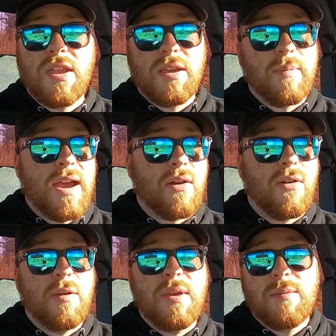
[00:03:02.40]
thinking back
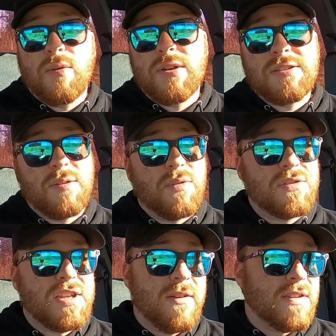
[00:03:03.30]
on it, maybe it wasn't the
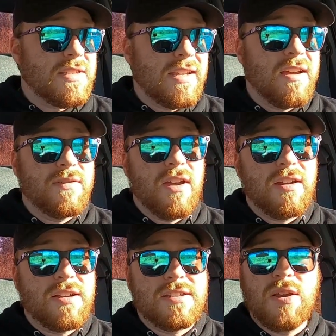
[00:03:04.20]
most safest thing I've
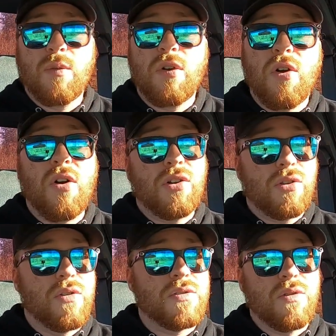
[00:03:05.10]
done, because they weren't on
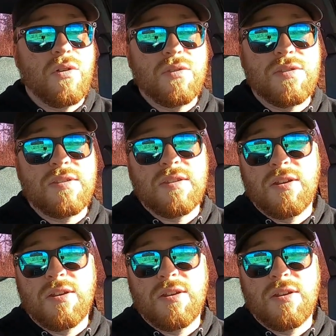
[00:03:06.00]
closed roads.